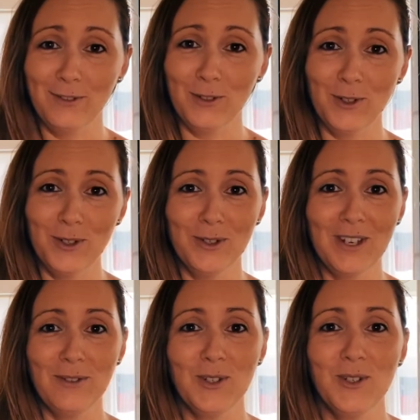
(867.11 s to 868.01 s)
If
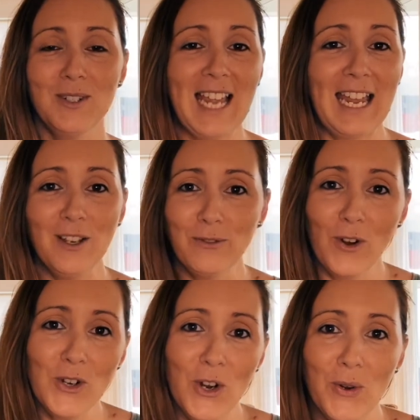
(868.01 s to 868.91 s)
you take a
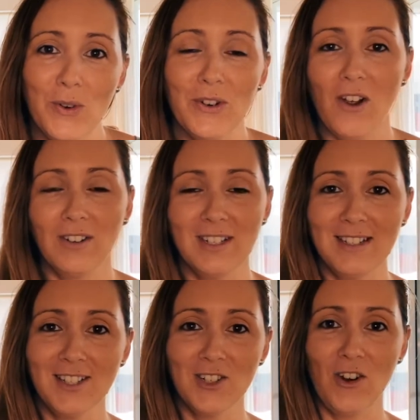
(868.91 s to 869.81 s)
photo or on
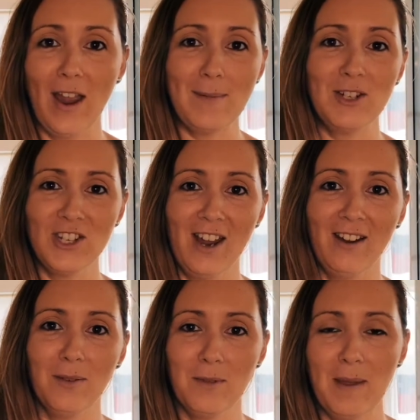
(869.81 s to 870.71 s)
Instagram and
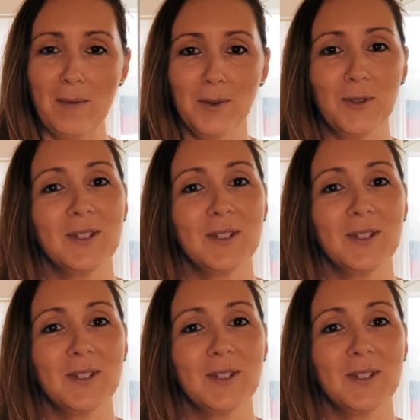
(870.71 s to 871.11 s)
share it with people,